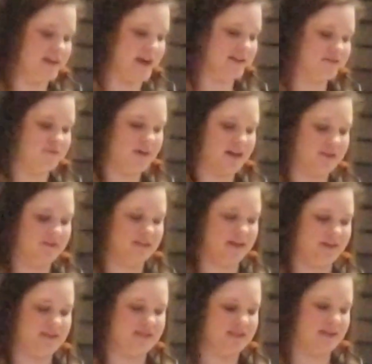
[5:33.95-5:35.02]
as Father Larry
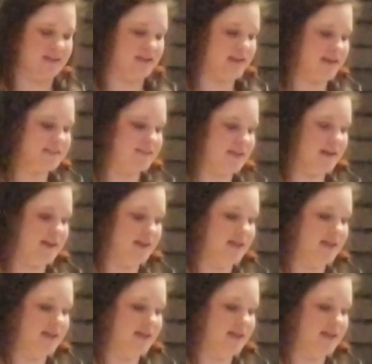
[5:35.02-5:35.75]
stated last night,